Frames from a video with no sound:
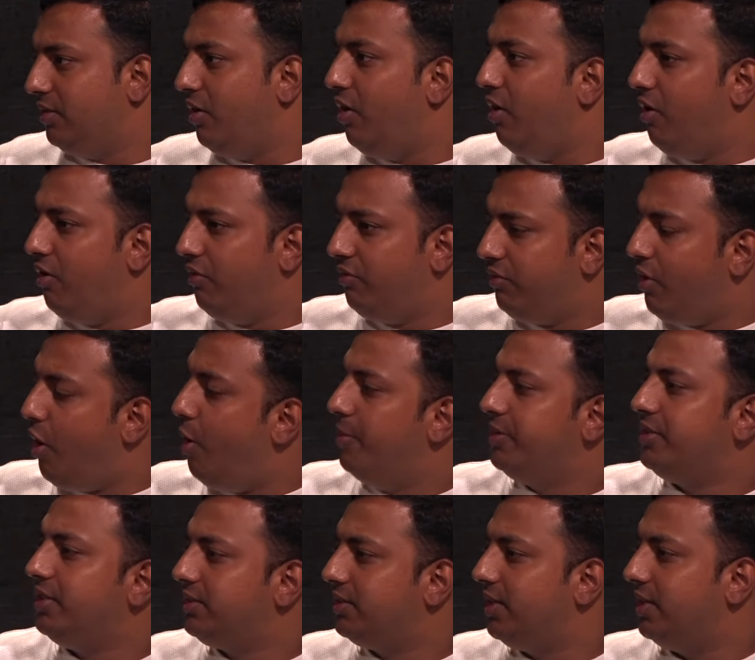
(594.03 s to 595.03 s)
of
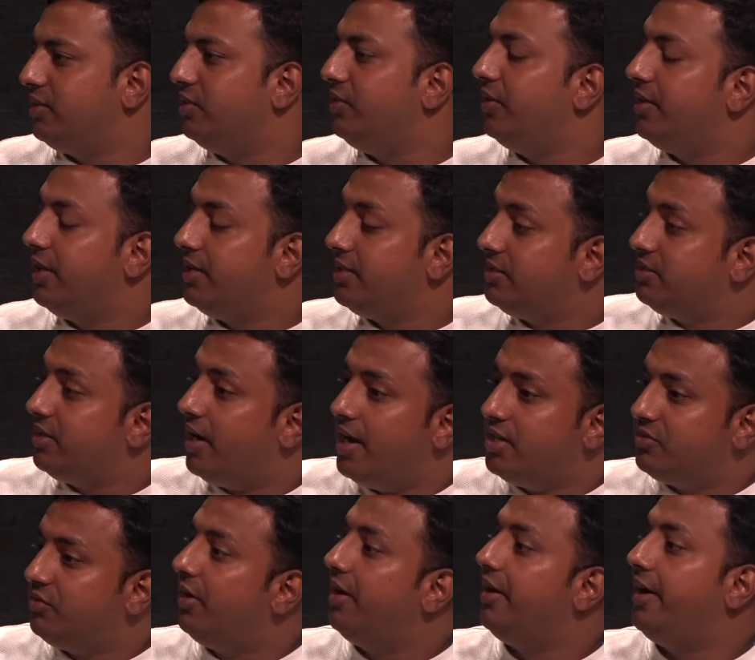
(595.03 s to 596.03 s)
opposite sex, there's a
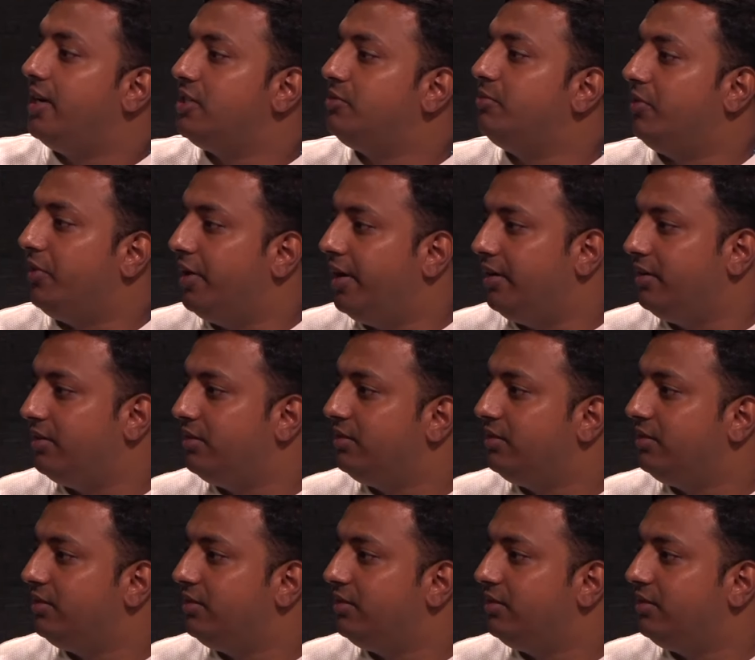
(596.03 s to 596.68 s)
chance for attachment, right?